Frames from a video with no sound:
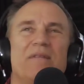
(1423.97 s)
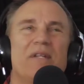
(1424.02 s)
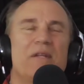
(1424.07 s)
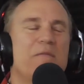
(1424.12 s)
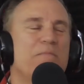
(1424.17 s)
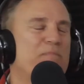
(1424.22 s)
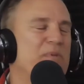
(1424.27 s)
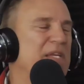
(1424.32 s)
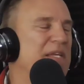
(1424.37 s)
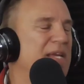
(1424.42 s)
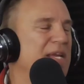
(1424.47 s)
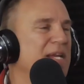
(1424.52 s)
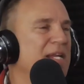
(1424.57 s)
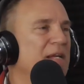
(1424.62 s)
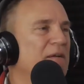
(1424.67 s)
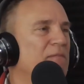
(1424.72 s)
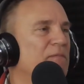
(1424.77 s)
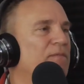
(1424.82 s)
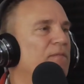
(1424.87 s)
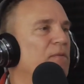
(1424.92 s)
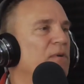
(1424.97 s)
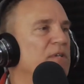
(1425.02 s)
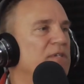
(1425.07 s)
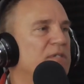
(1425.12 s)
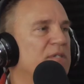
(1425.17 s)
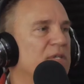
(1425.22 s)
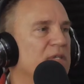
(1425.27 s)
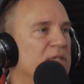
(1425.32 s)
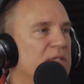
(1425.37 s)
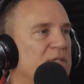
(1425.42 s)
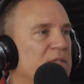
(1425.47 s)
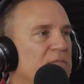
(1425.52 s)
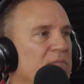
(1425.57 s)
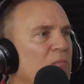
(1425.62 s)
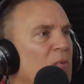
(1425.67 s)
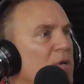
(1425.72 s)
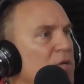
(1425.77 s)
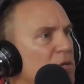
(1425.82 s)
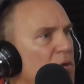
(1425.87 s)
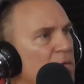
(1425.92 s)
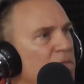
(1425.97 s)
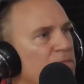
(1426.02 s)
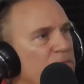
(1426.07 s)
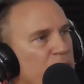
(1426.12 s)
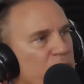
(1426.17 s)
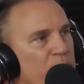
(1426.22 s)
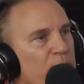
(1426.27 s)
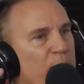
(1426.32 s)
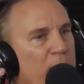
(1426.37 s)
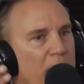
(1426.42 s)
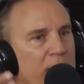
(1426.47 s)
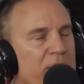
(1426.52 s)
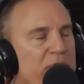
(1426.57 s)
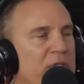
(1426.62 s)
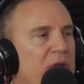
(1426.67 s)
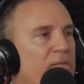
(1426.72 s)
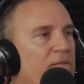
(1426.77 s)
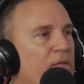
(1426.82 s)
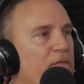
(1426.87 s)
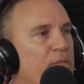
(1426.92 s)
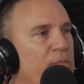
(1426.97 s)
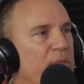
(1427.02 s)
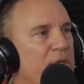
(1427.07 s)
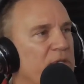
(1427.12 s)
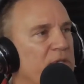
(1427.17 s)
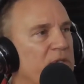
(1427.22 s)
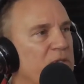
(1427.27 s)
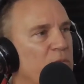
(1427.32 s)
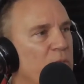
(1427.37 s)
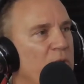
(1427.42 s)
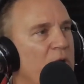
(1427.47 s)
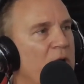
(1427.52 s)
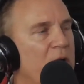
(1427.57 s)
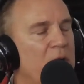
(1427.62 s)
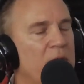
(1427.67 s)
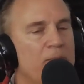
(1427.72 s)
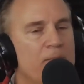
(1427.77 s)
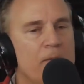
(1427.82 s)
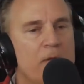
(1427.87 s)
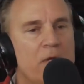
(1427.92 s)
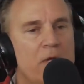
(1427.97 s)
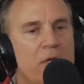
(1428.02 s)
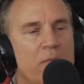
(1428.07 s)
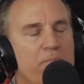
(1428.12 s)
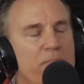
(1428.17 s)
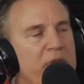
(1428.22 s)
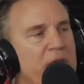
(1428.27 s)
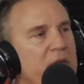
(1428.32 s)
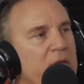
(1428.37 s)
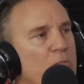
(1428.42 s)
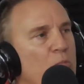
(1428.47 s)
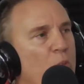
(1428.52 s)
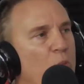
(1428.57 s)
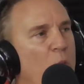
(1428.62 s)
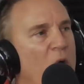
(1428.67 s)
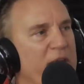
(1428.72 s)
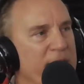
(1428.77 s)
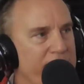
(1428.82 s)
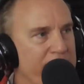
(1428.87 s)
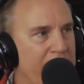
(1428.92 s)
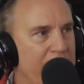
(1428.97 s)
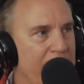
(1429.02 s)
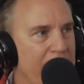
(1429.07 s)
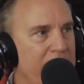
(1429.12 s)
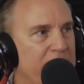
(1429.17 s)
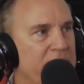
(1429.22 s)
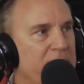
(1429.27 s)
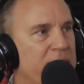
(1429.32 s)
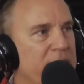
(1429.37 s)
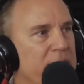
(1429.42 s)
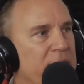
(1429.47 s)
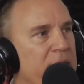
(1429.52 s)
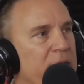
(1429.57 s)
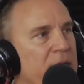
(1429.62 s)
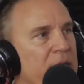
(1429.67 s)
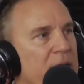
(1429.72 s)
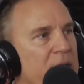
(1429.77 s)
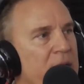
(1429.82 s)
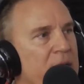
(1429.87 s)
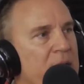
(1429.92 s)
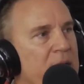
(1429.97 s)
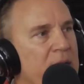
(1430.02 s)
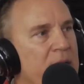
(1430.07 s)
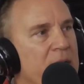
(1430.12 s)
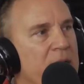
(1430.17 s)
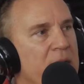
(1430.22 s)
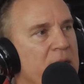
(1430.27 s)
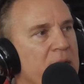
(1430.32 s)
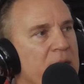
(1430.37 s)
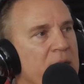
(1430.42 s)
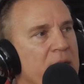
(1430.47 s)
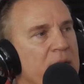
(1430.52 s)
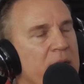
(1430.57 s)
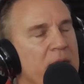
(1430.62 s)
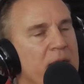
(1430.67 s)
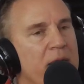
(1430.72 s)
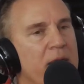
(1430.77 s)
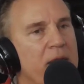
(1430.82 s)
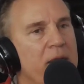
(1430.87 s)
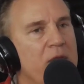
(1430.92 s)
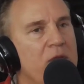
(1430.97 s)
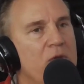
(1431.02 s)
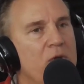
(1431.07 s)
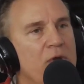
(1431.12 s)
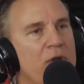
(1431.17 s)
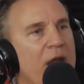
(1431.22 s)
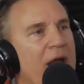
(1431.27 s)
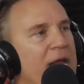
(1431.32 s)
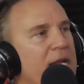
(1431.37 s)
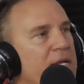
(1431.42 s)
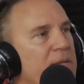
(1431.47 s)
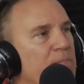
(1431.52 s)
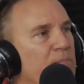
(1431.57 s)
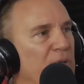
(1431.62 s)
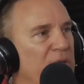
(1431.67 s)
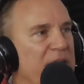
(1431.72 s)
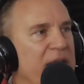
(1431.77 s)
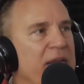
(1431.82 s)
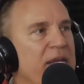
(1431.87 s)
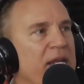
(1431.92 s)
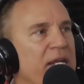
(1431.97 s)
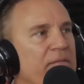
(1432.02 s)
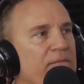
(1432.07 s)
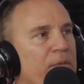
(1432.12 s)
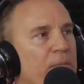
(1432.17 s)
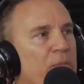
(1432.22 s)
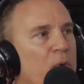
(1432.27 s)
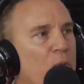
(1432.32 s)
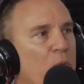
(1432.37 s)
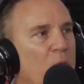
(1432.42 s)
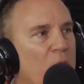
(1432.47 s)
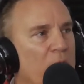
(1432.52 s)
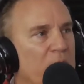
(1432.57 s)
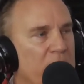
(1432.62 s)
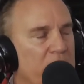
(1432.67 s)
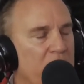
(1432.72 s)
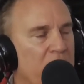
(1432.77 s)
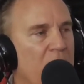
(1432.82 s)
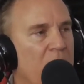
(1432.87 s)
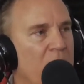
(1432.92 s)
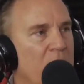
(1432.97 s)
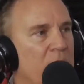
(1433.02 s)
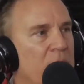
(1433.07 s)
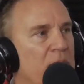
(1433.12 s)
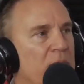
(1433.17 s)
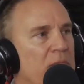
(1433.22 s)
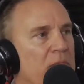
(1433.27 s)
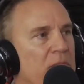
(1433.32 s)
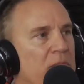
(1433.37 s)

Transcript: The beginning of, for instance, well, you probably suffer from this as well. Yeah. Being white guys. Yeah. Right. Right. Right. You're not bleeding from the word go.